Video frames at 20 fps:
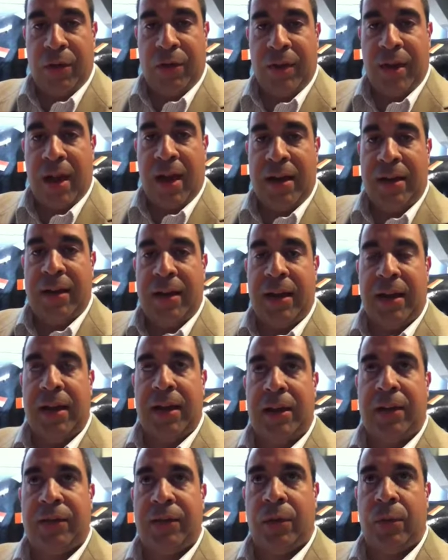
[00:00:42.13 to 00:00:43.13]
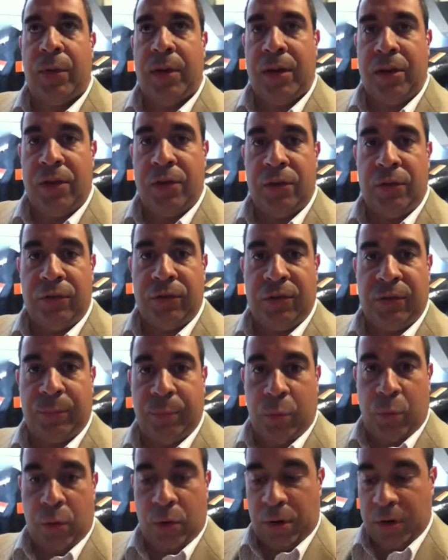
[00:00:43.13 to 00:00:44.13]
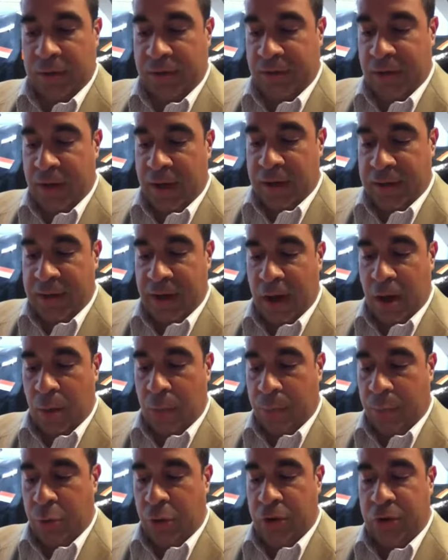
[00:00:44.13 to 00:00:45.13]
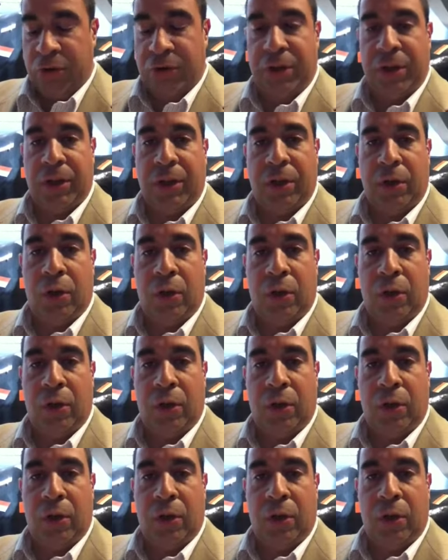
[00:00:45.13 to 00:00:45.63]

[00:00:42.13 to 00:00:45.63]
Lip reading: the idea is that we can use sports to help push a